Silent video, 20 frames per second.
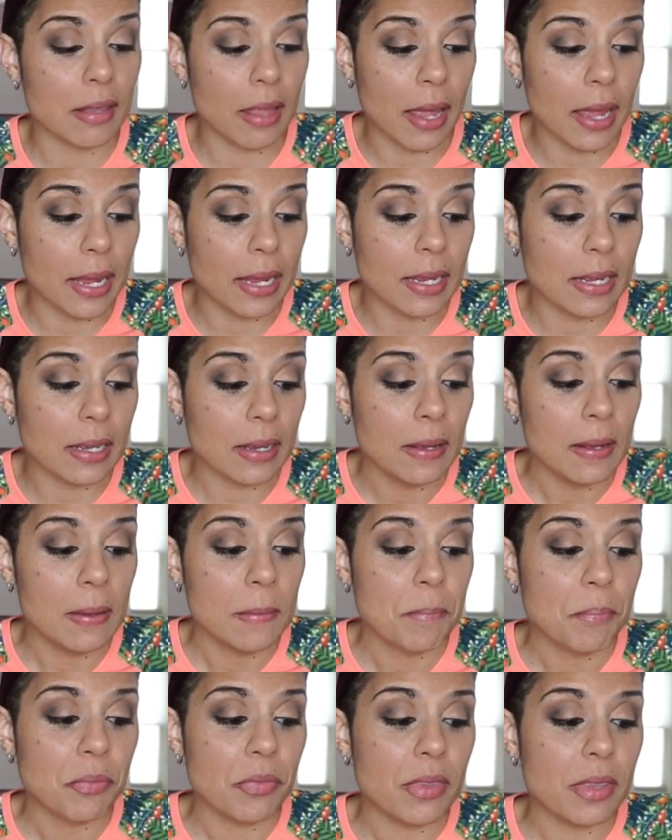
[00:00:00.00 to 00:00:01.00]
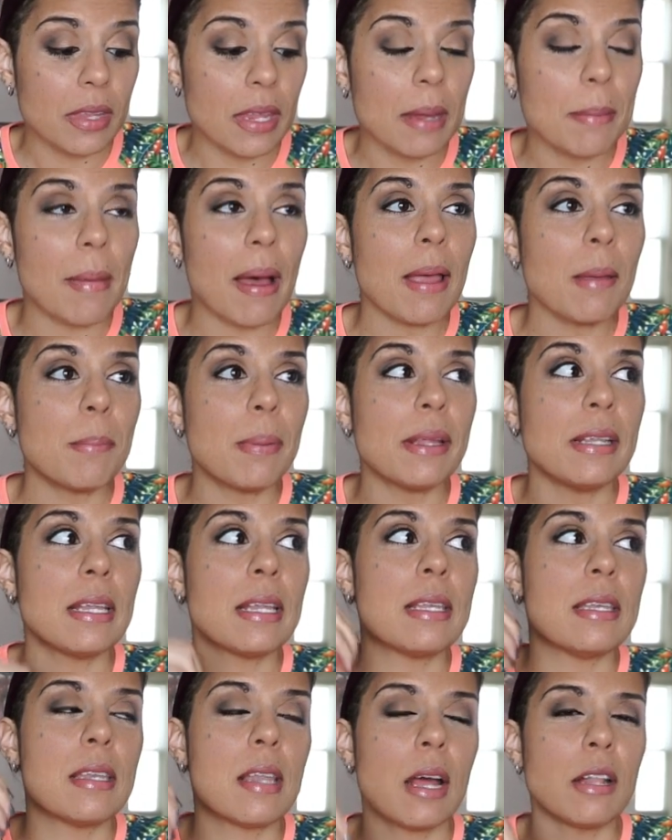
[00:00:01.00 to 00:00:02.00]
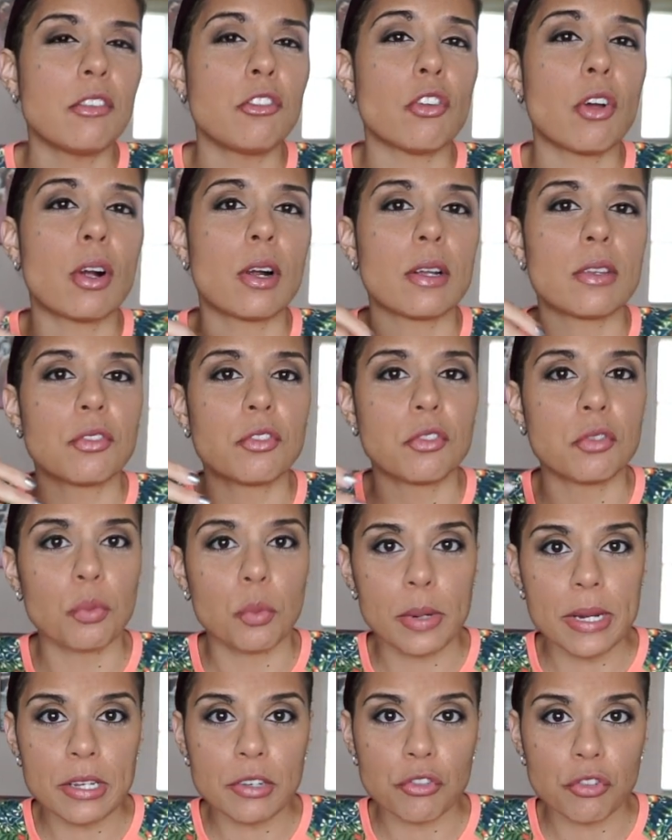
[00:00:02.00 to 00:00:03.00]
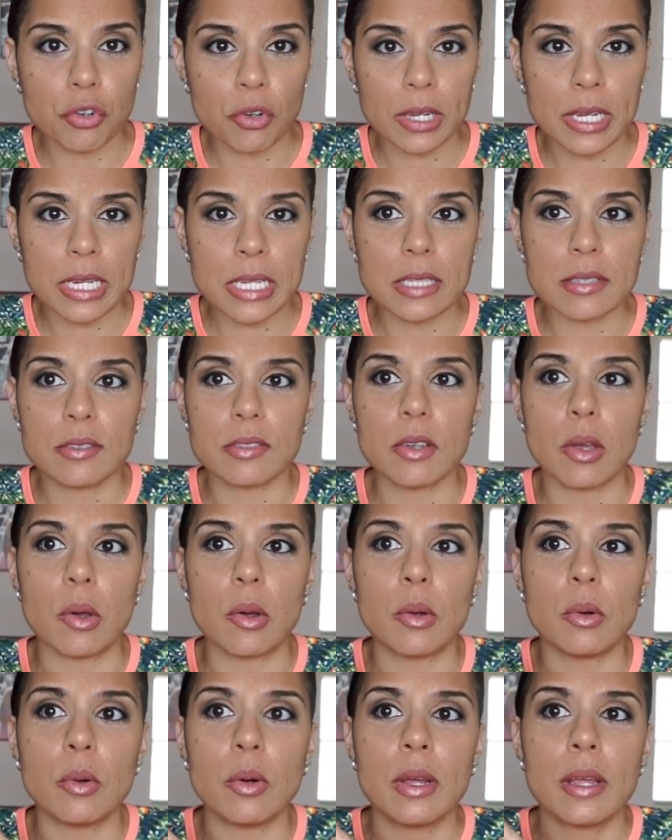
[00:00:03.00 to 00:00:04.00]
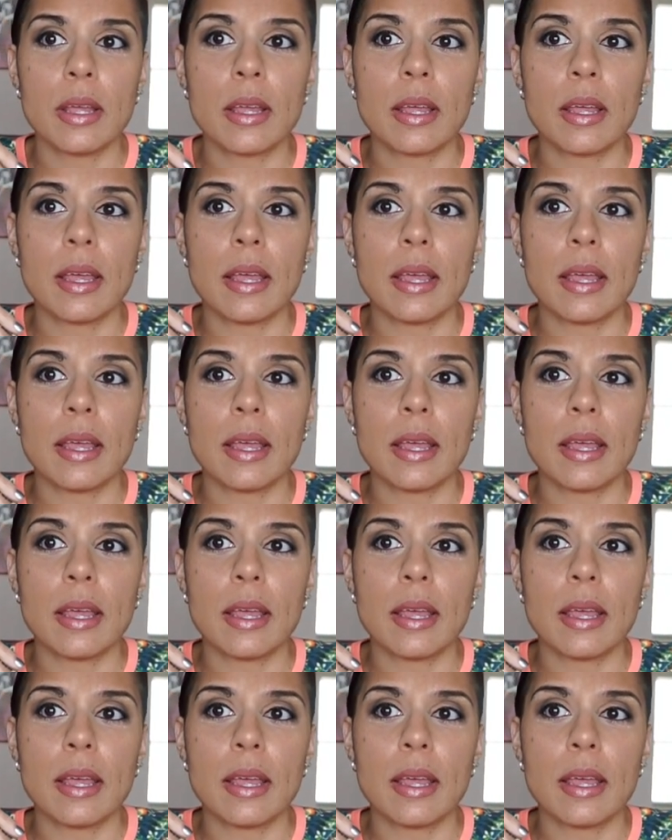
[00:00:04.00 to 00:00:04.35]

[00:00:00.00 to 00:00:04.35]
Like, in my opinion, nuts are a sweet treat, so